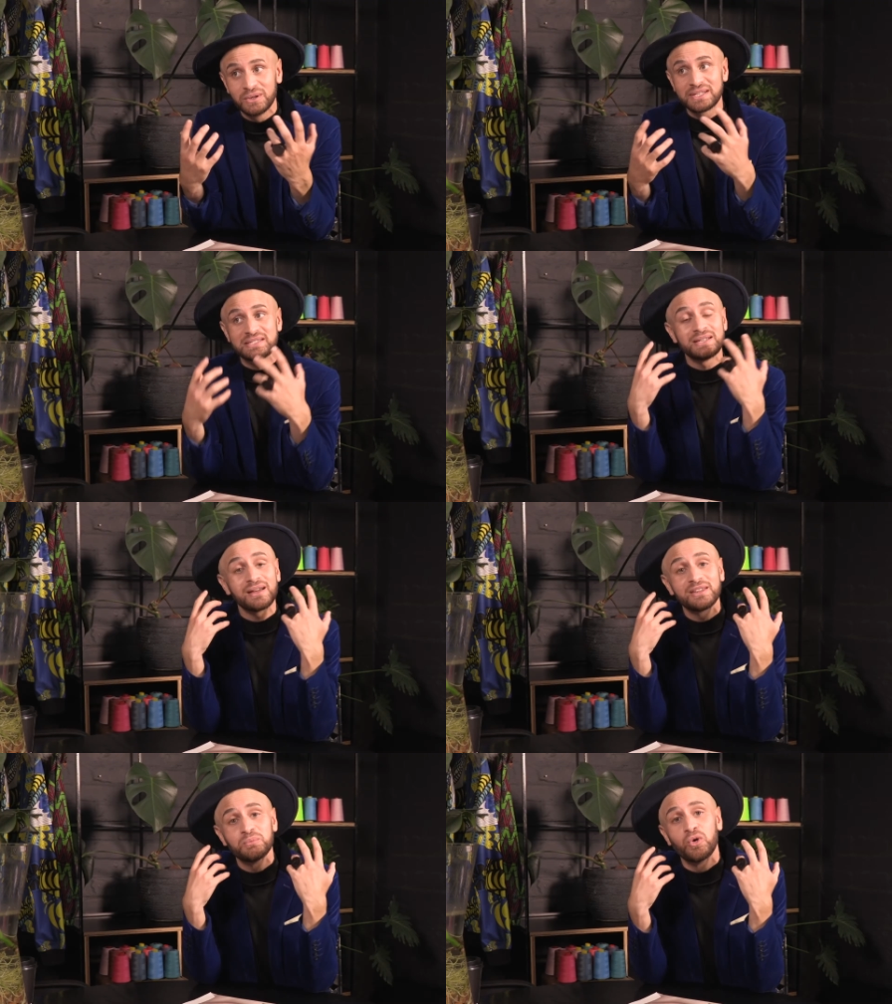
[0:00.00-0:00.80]
worse,
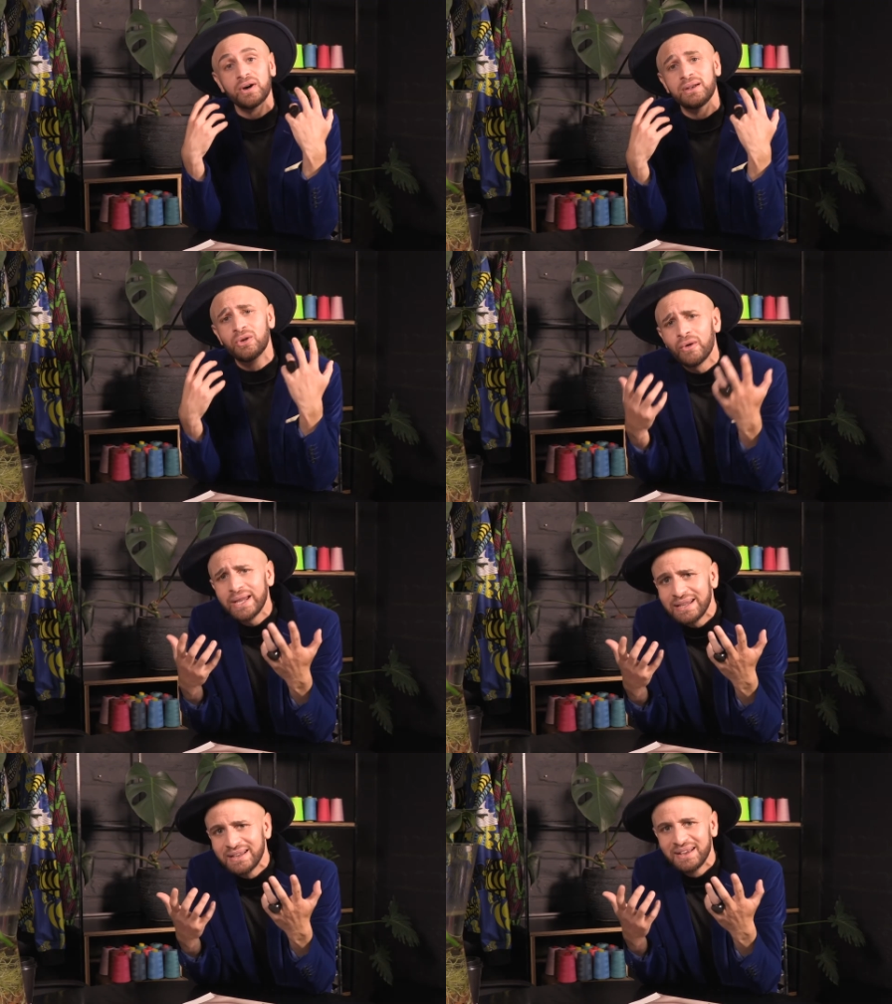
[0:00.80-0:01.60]
nothing more
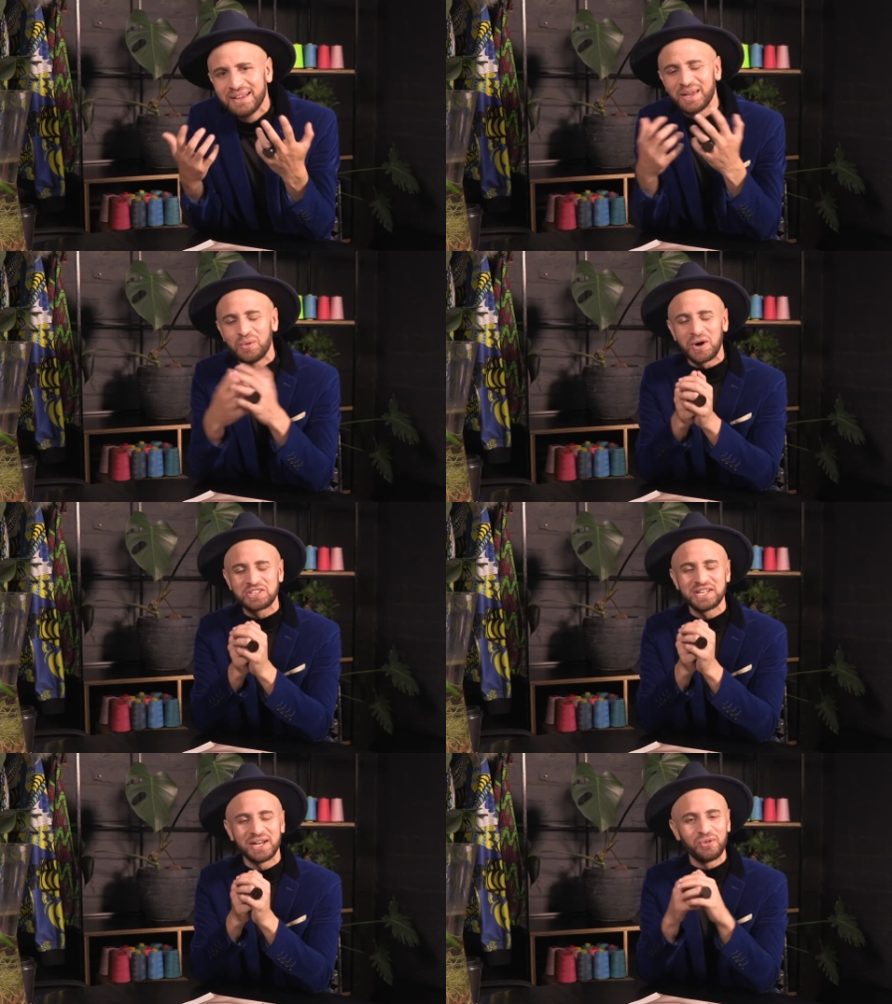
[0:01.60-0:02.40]
annoying than
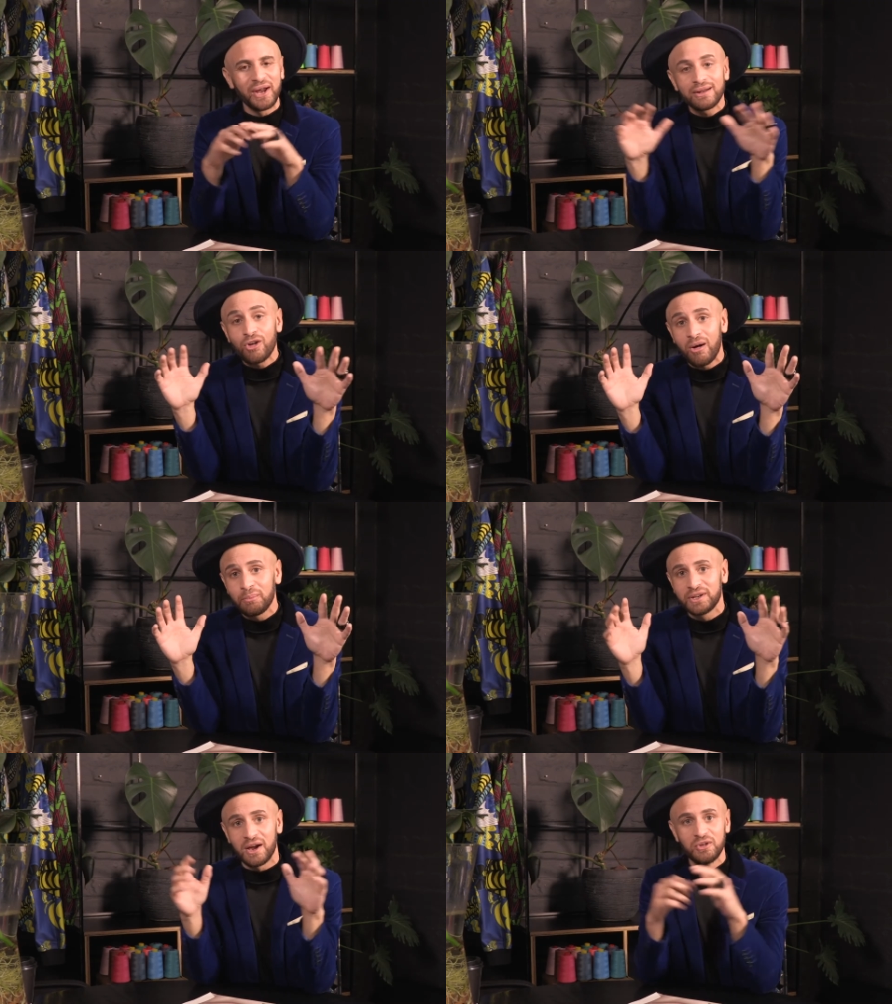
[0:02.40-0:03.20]
watching a red
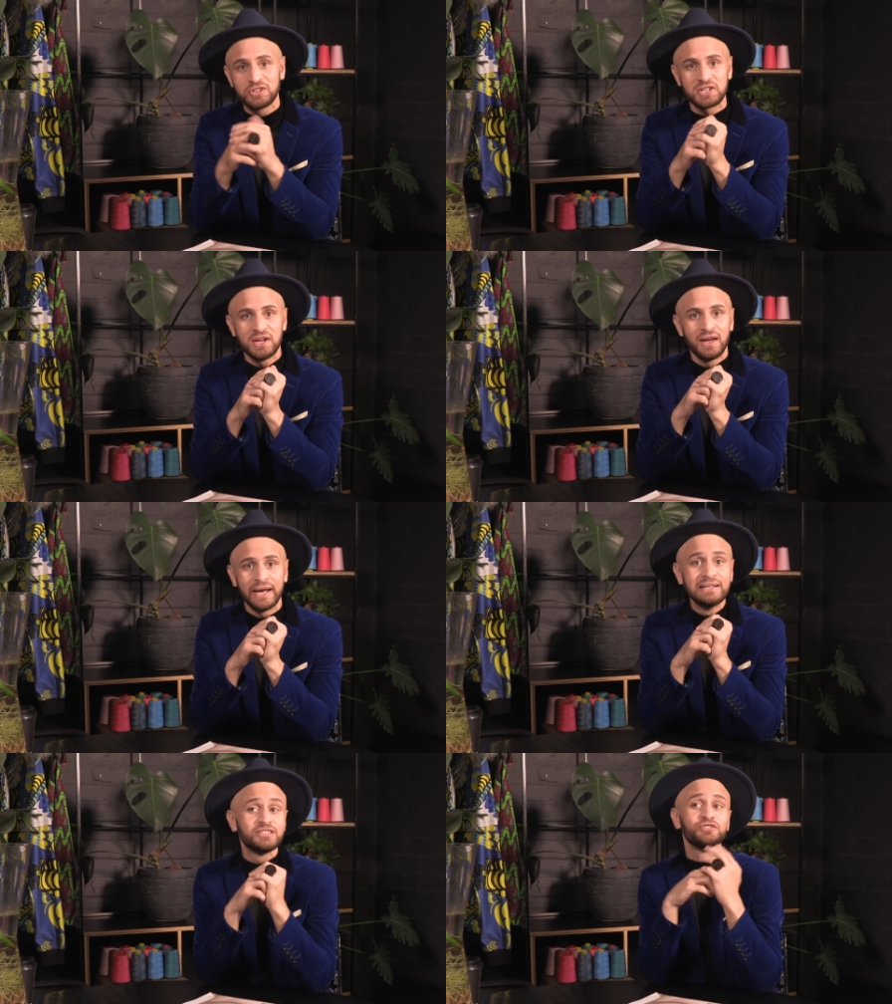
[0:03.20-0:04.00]
carpet host
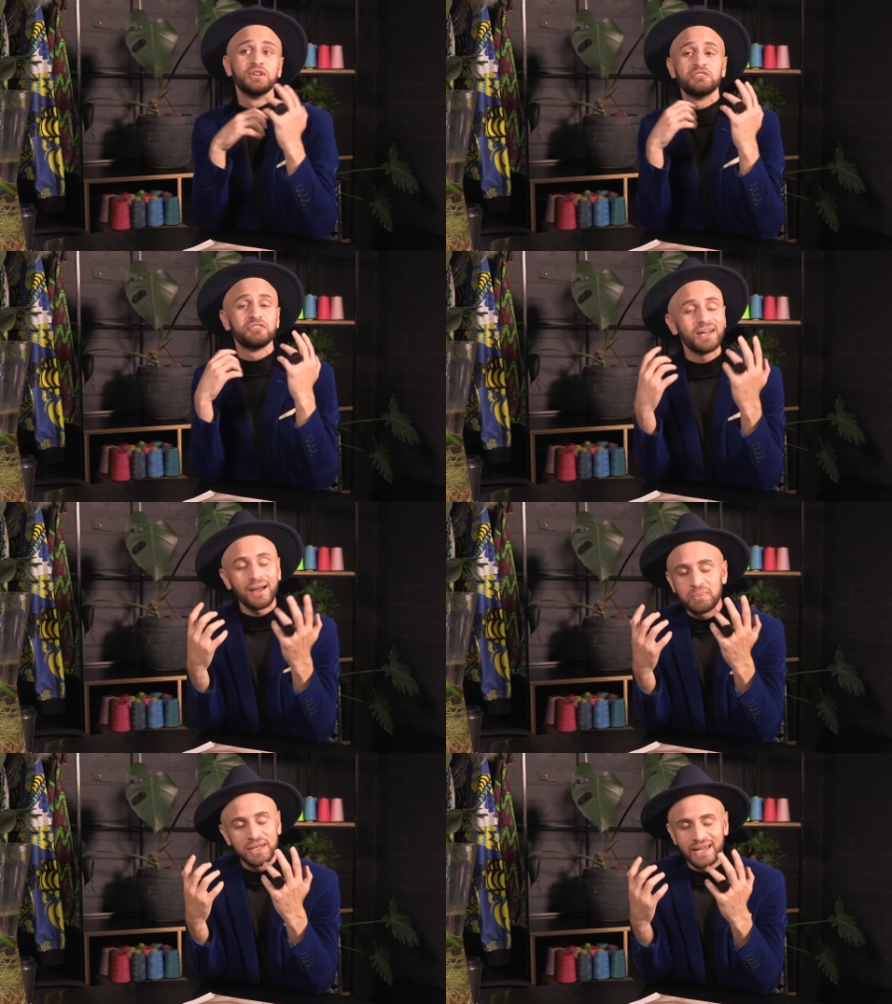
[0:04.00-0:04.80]
interviewing
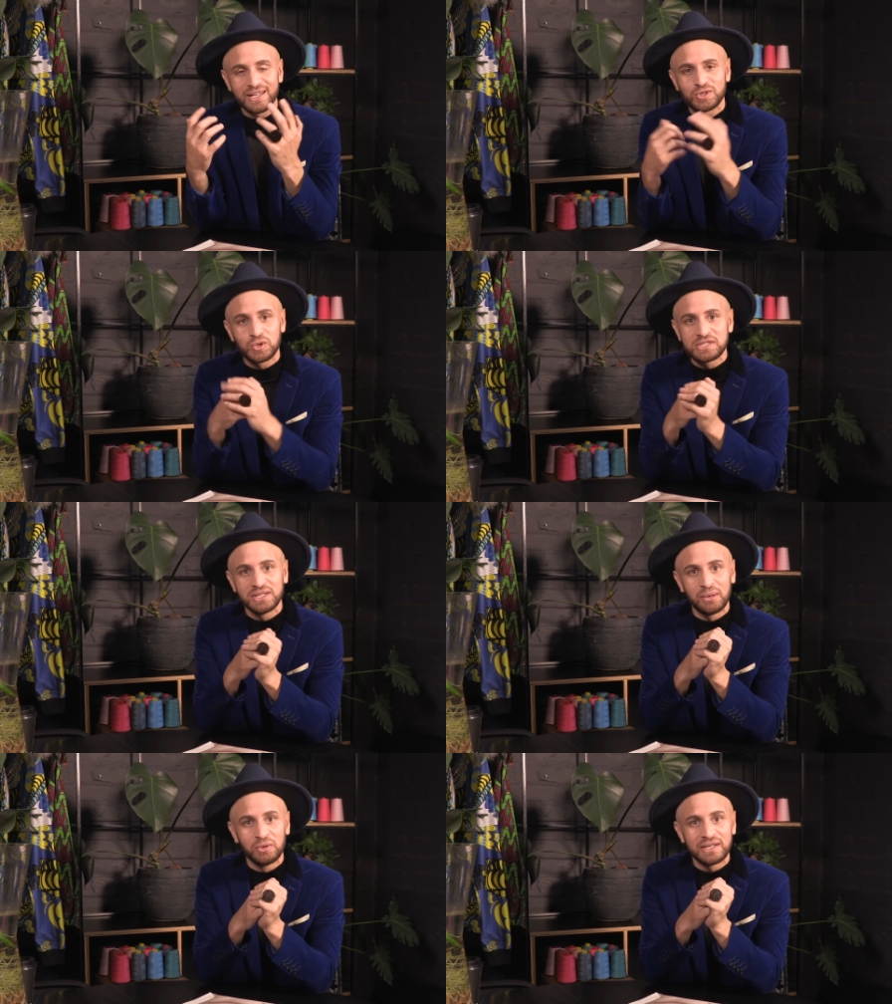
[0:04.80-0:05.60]
VIP guests or
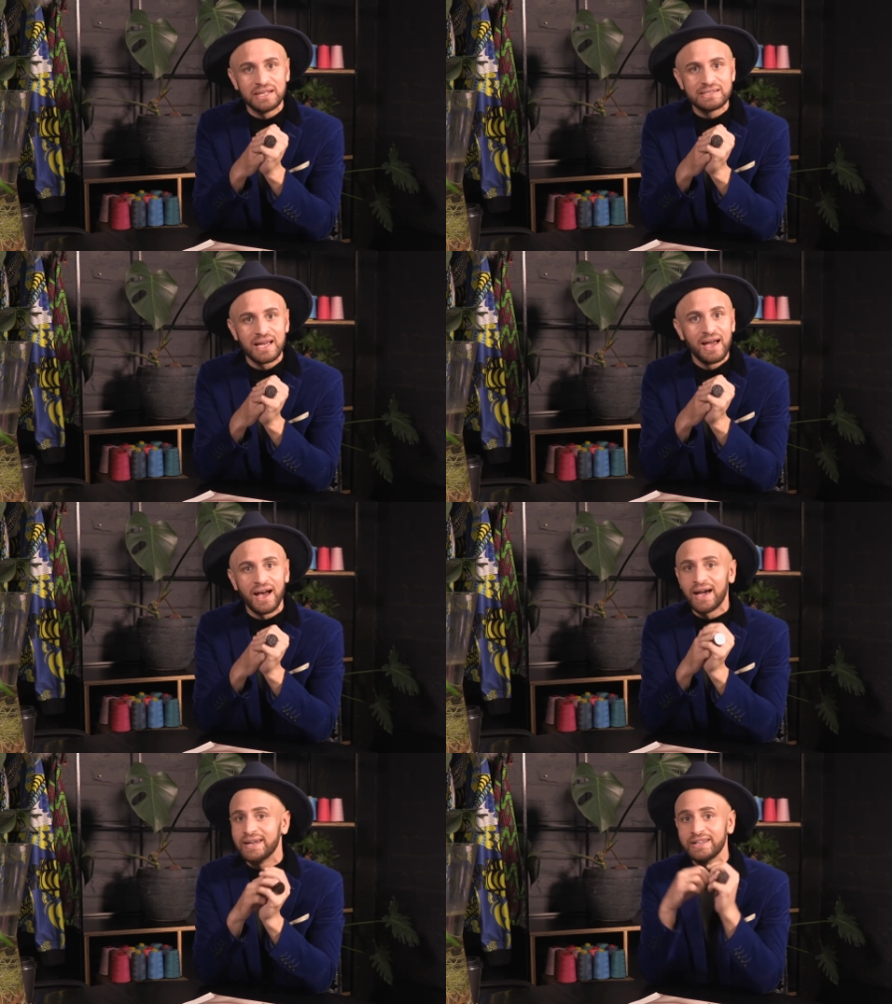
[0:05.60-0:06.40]
celebrities,
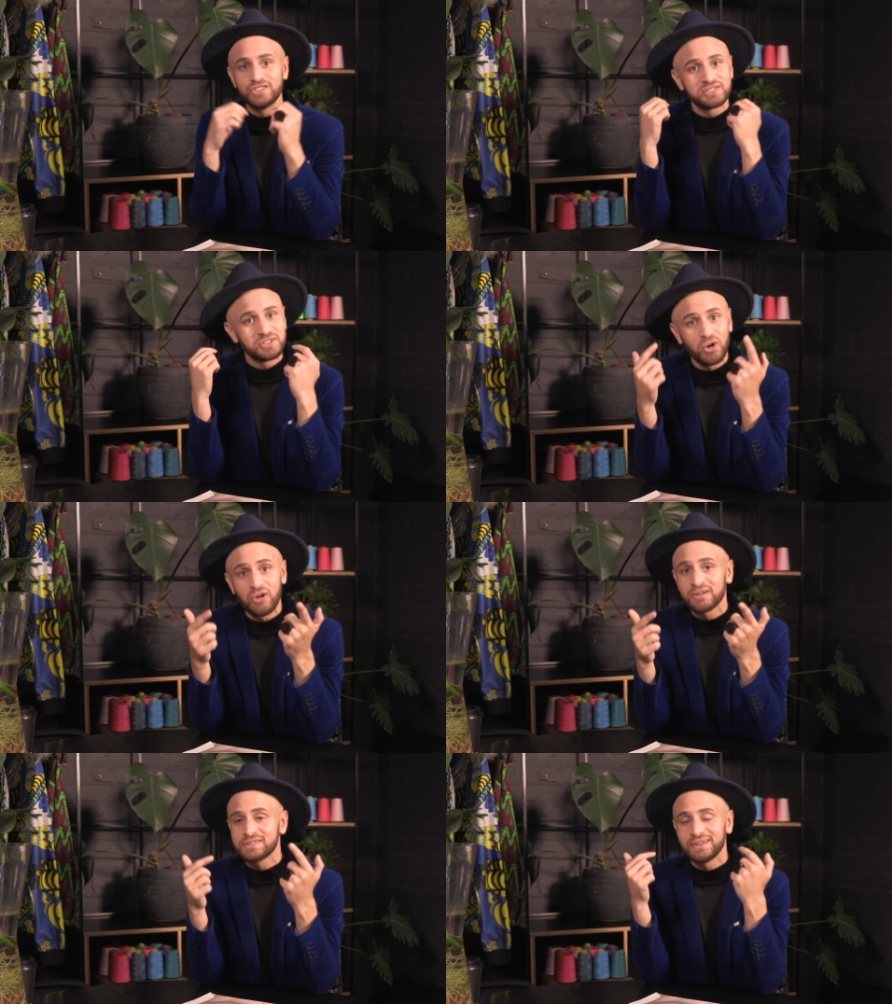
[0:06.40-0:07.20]
and he just
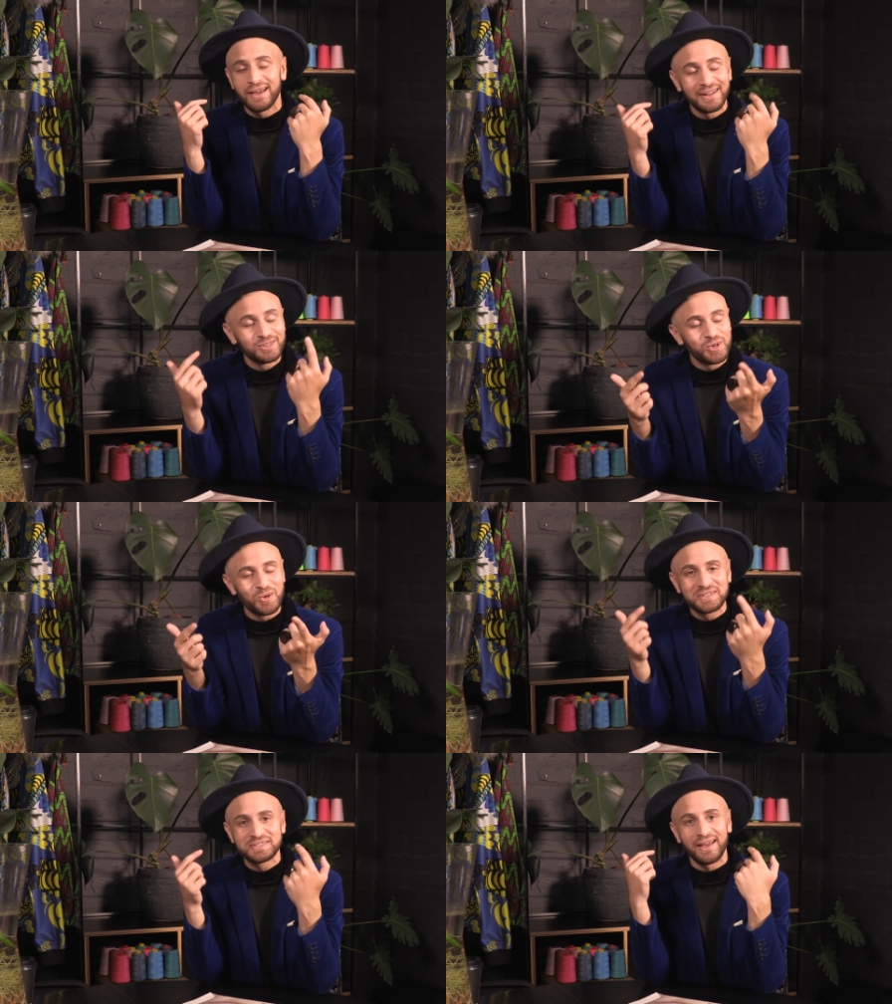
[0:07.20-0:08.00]
talks and
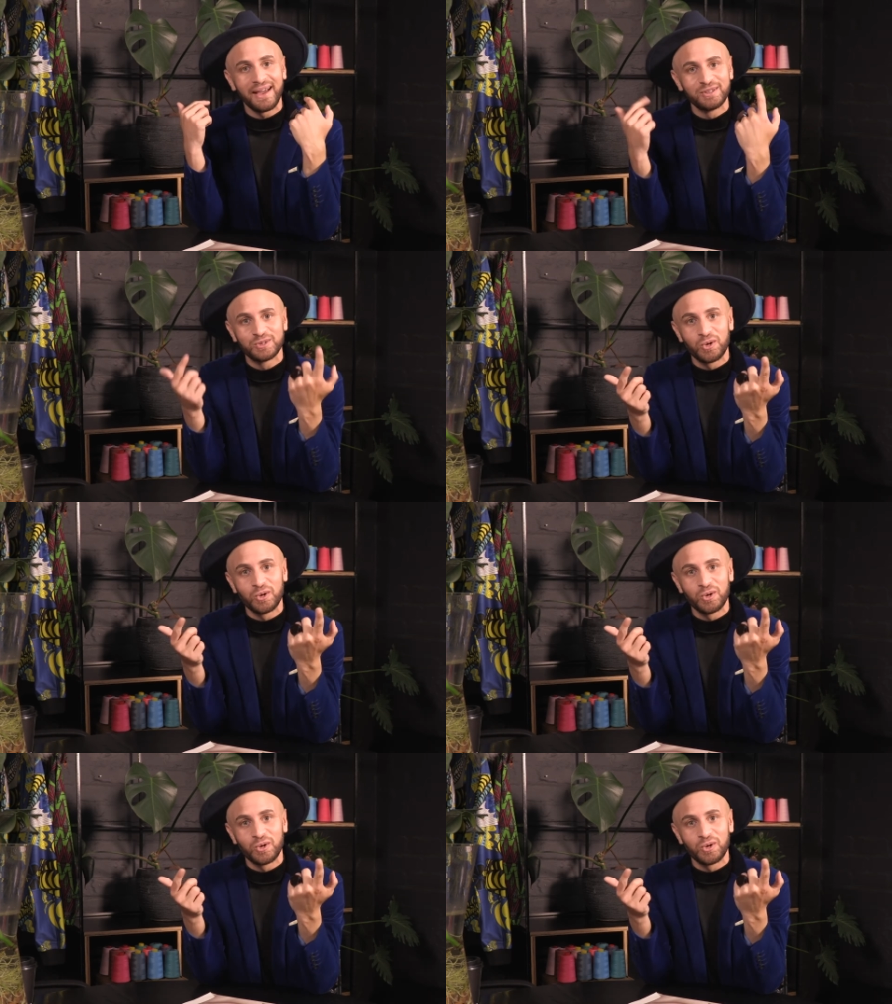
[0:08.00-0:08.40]
talk and